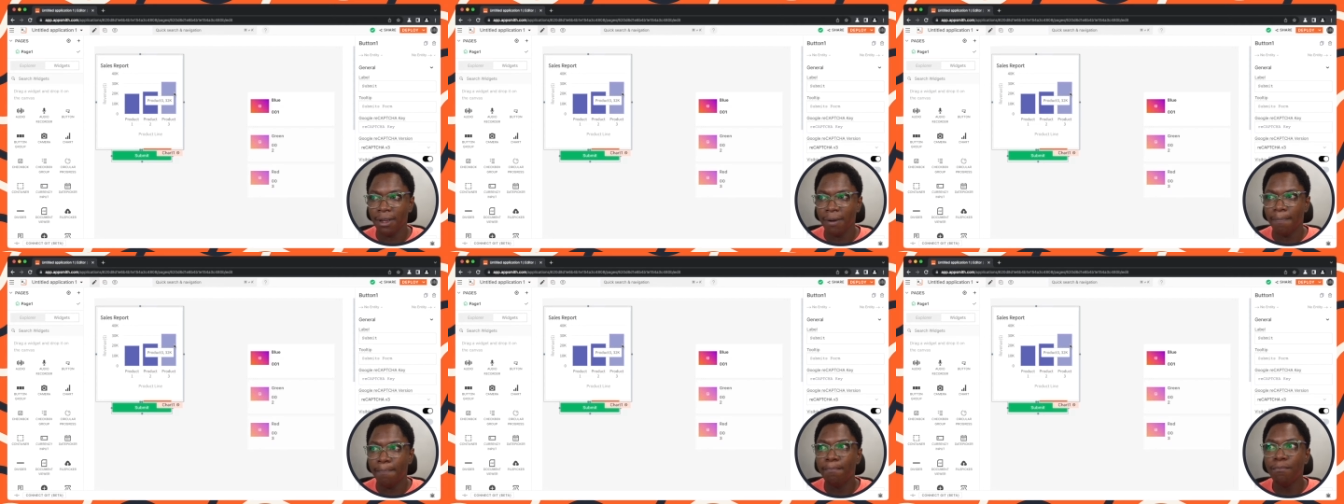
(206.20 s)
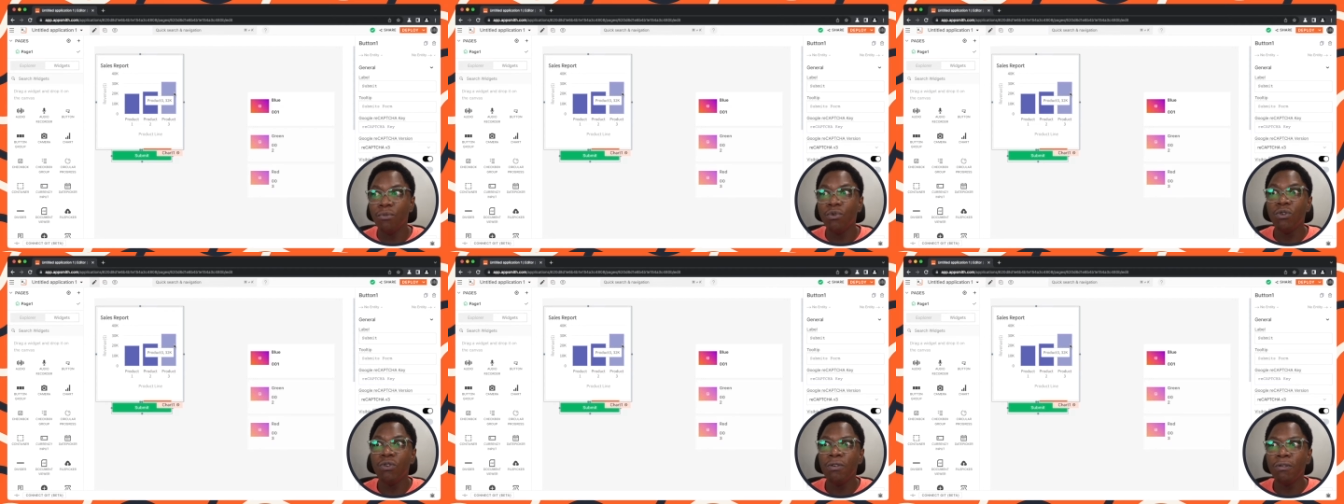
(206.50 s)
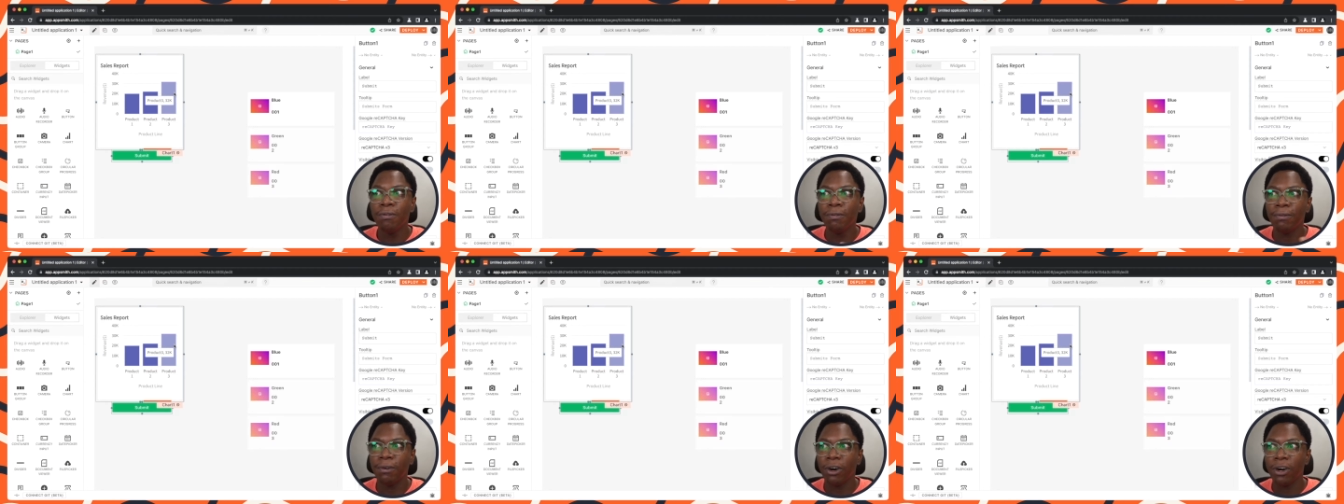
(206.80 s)

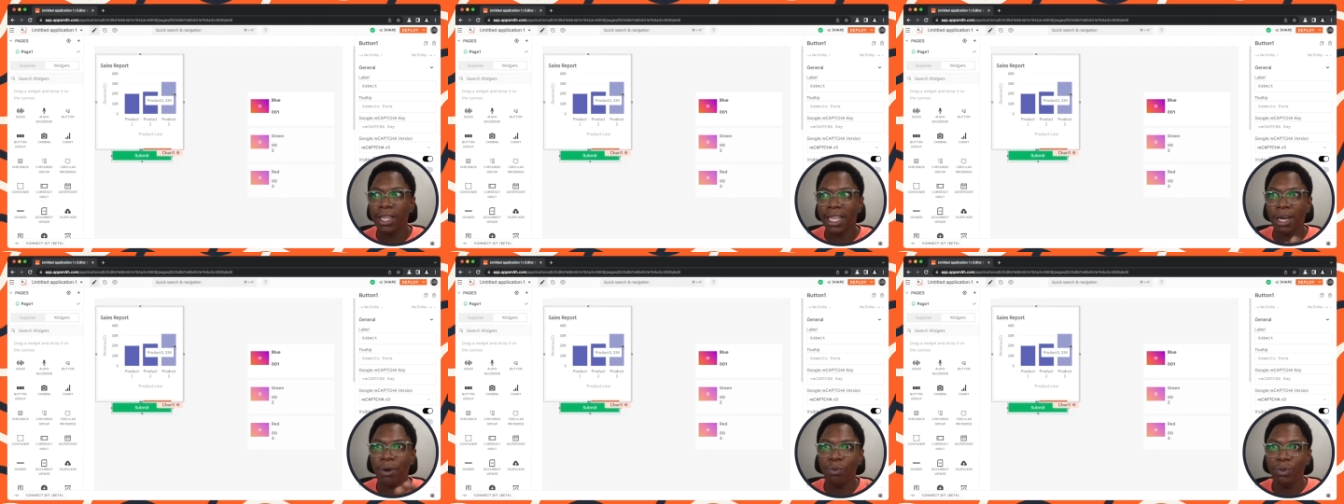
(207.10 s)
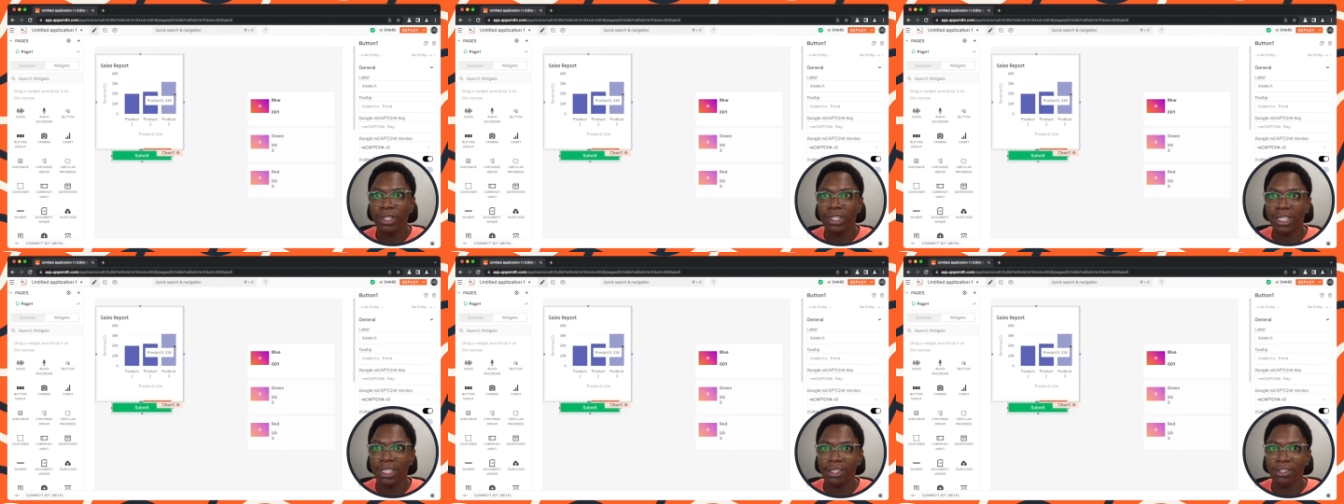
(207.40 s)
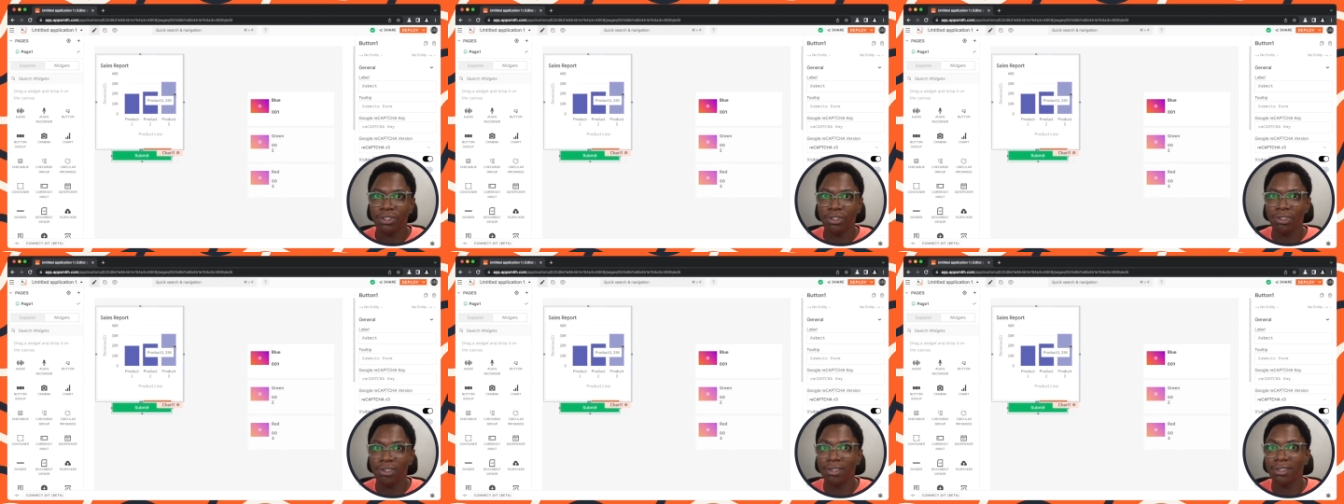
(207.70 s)
move other
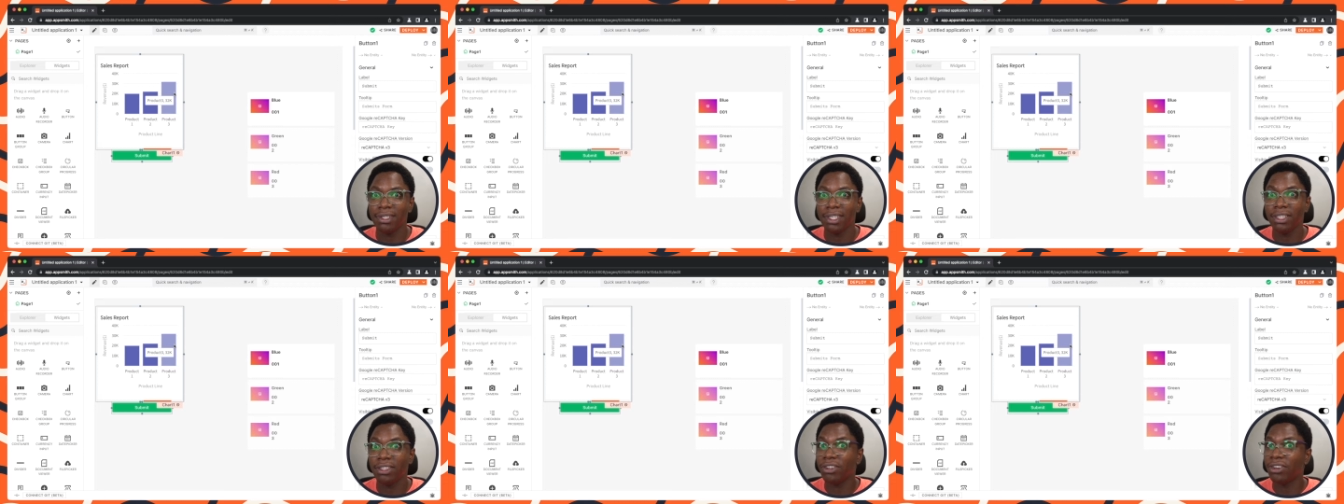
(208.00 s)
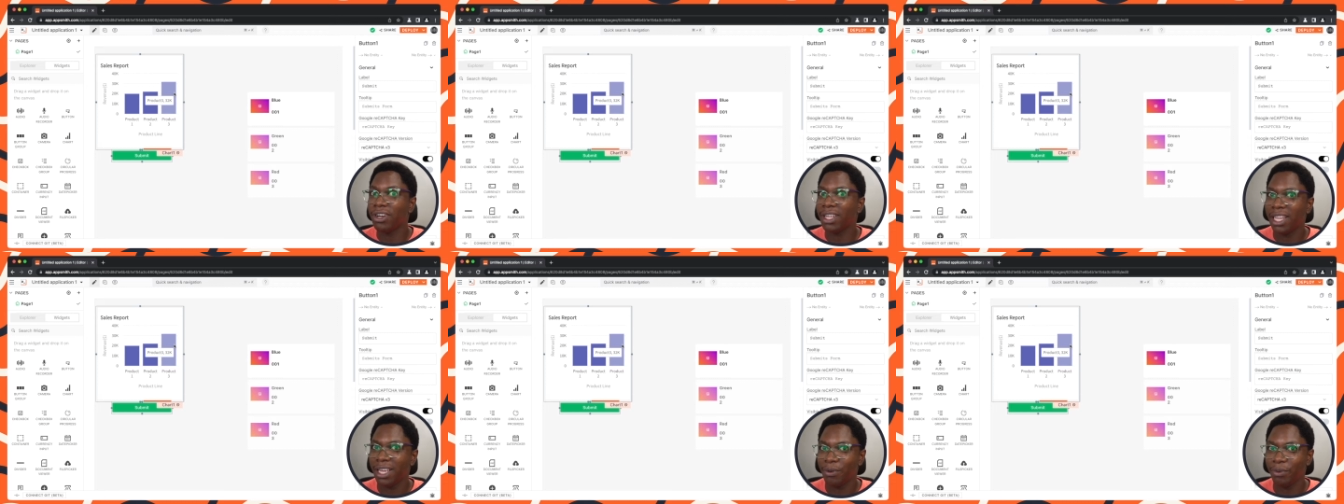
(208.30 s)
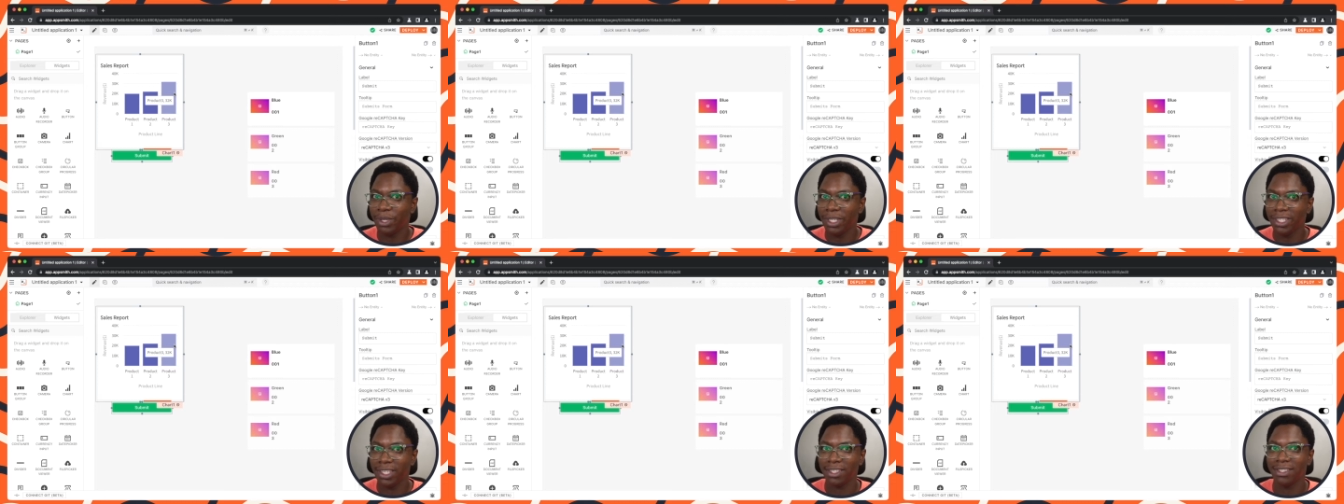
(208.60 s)
widgets using other
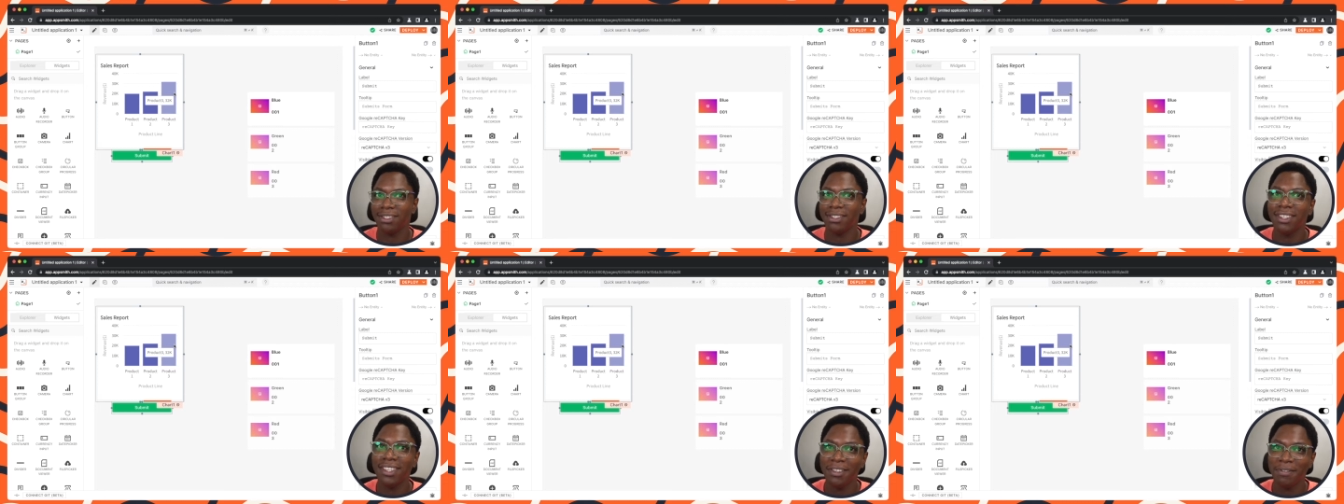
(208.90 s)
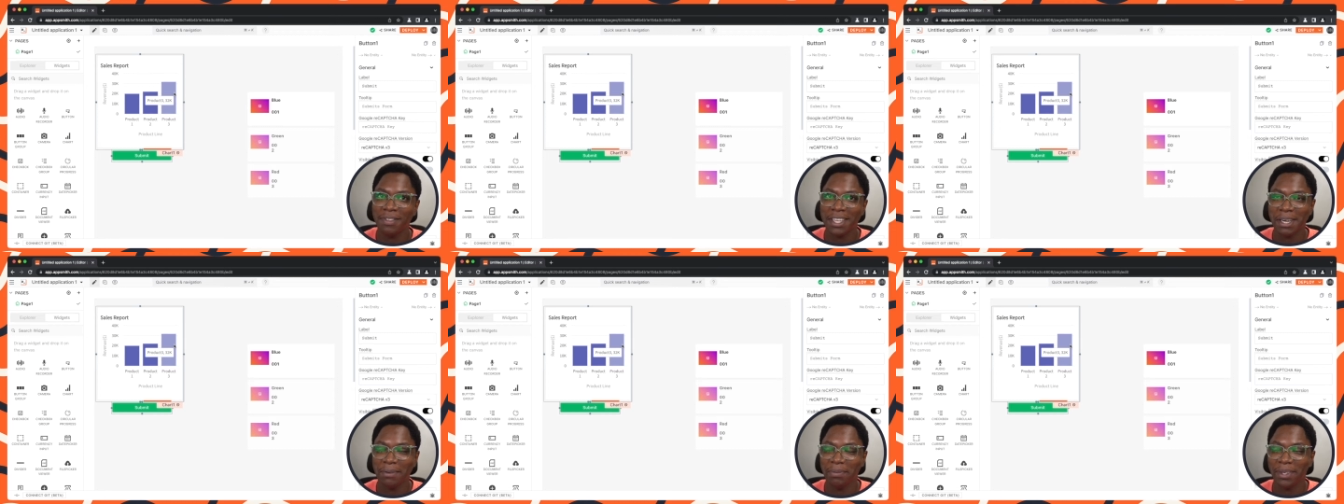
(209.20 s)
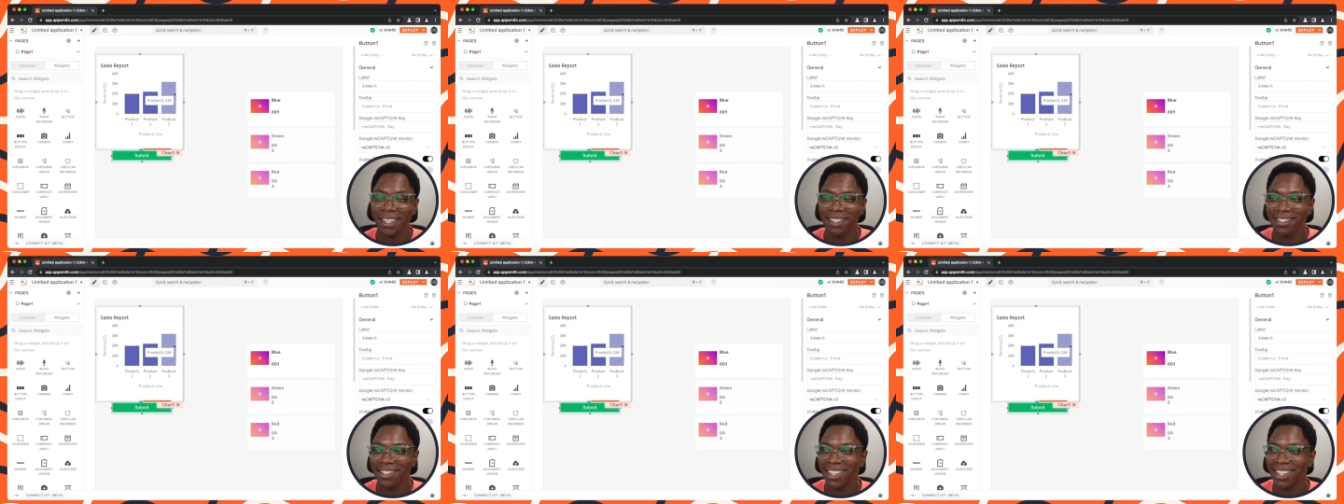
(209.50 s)
widgets, if that
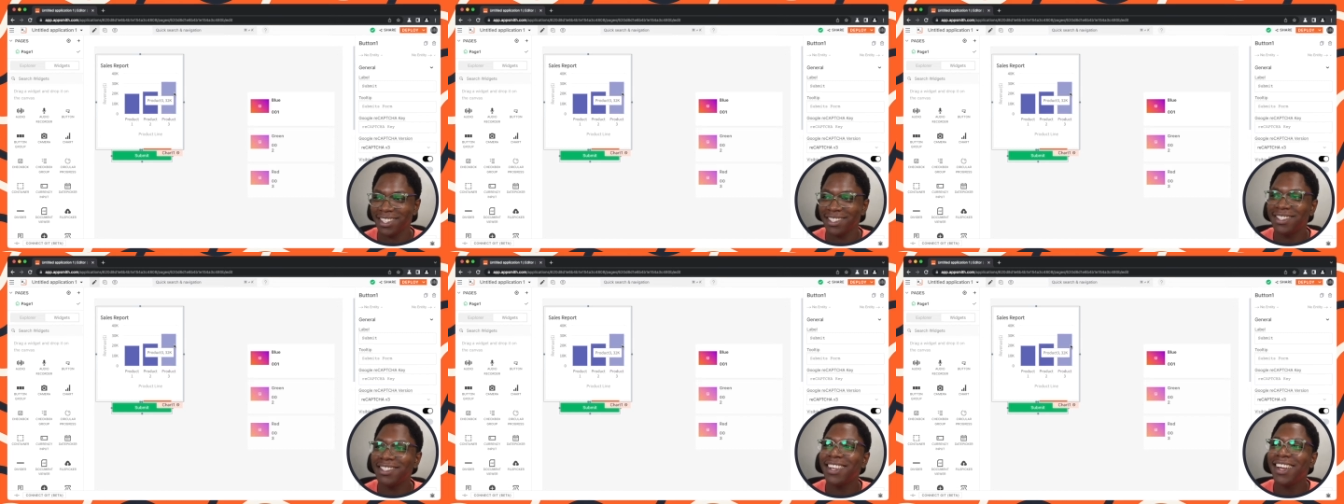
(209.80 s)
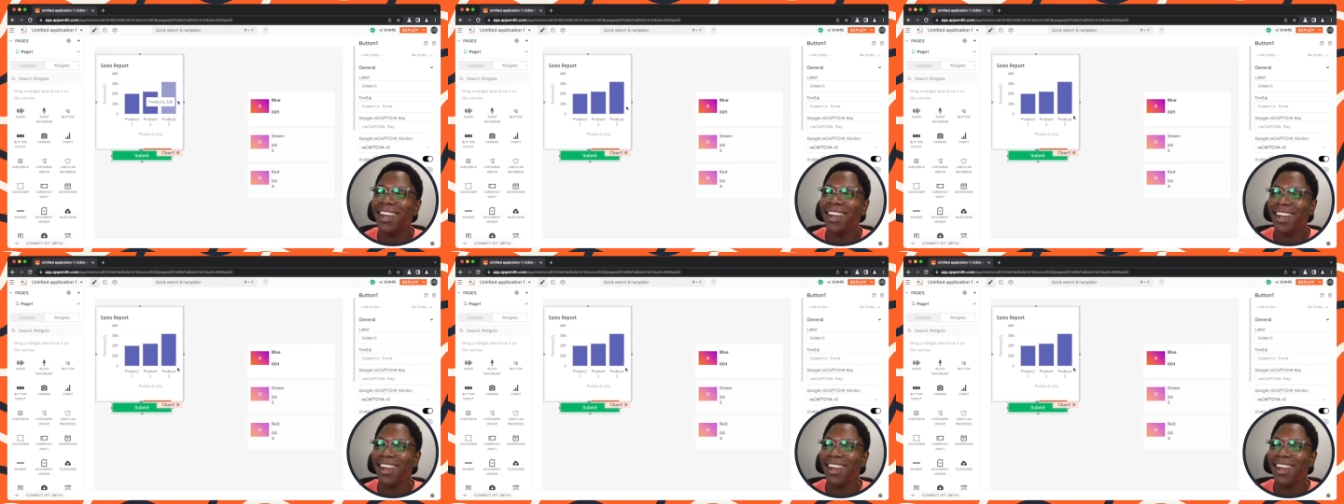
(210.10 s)
makes sense.